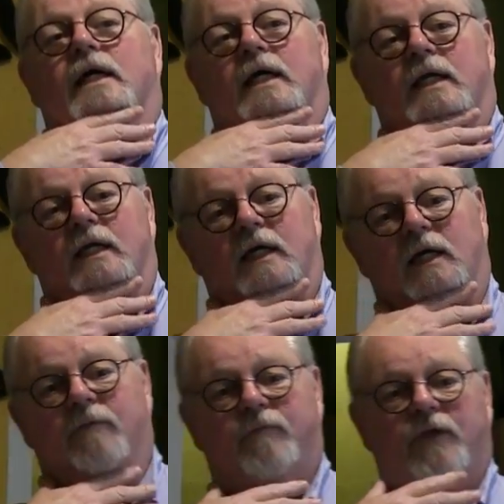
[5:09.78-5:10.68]

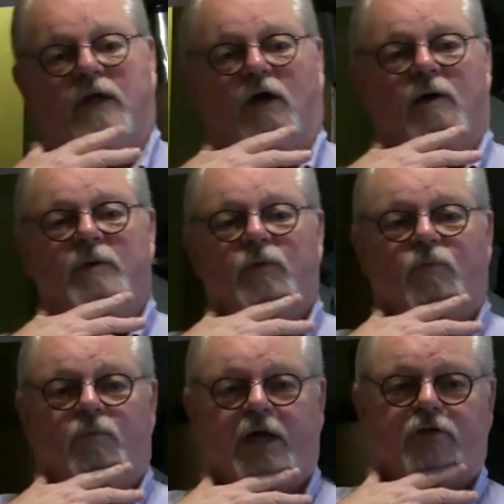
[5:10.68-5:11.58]
an Army
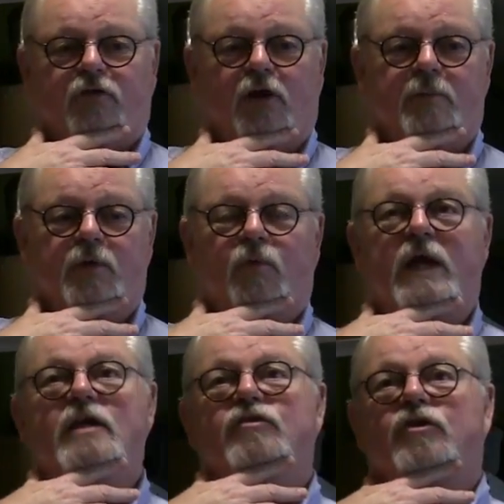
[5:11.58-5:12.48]
ex-Army
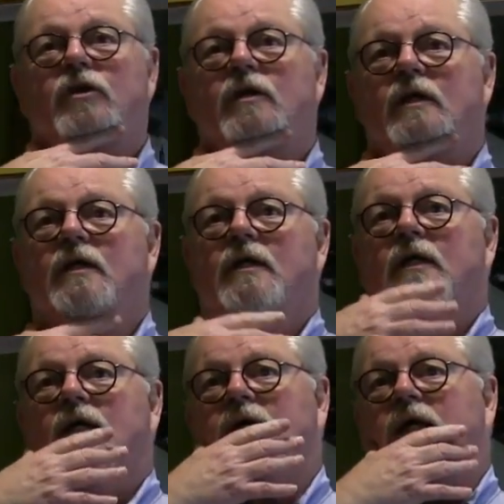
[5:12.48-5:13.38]
Ranger
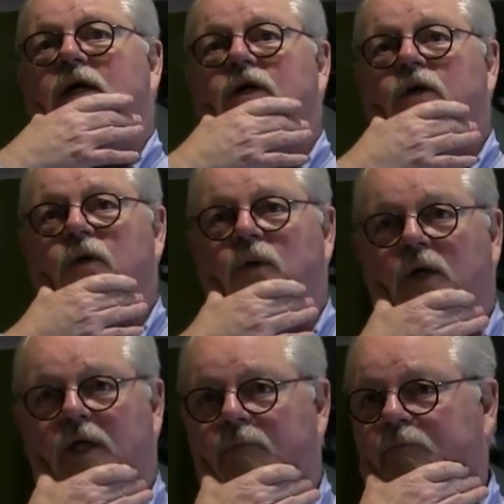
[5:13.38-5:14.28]

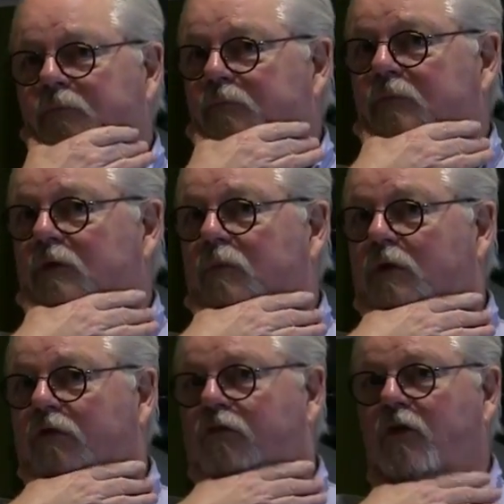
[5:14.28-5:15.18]
who
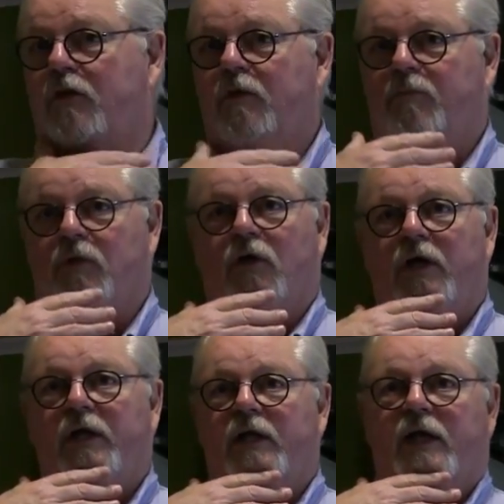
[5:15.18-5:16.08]
was uh,
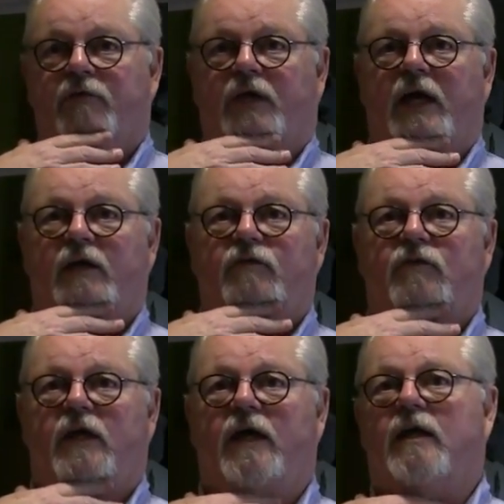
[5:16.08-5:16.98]
deployed in
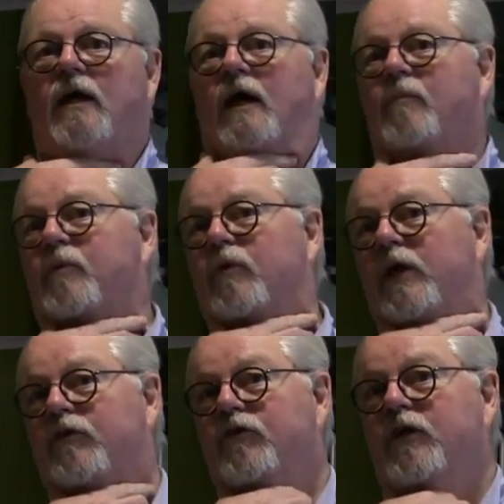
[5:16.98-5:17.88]
Afghanistan,
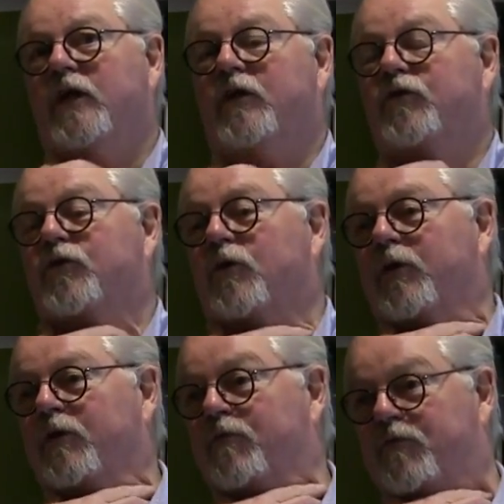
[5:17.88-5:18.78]
Operation
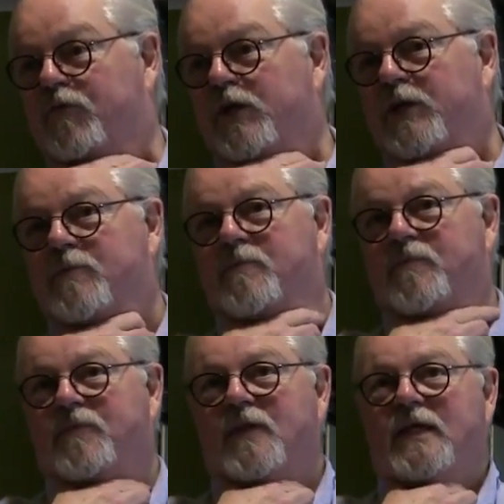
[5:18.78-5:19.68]
Enduring Freedom.
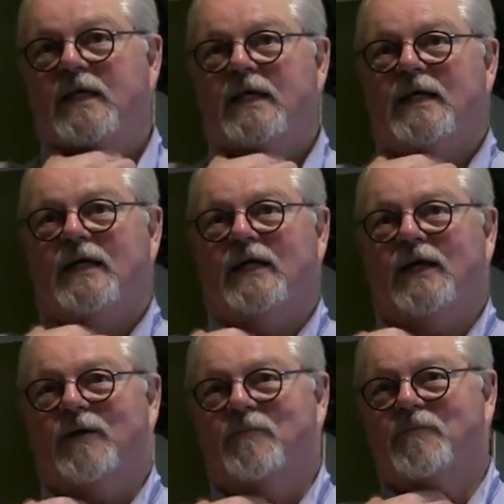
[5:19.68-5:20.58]

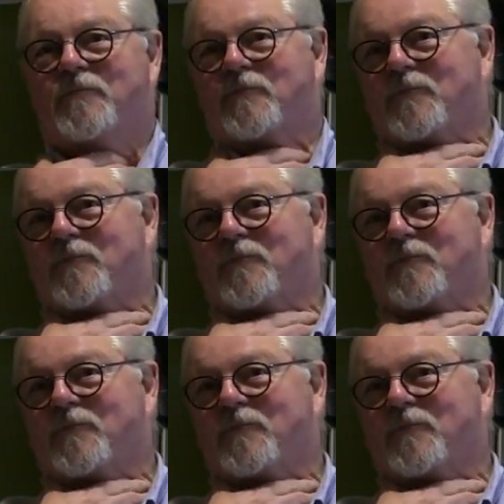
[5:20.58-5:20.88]
Um,